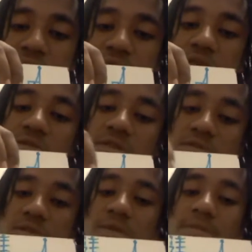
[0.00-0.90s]
using
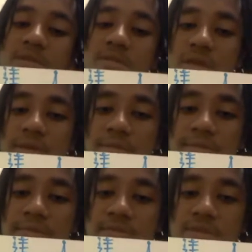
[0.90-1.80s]
Riemann sum.
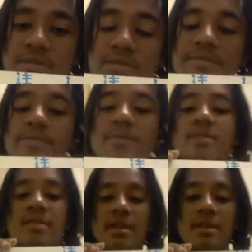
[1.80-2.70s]

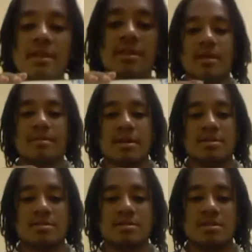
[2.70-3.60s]
Thank you very much.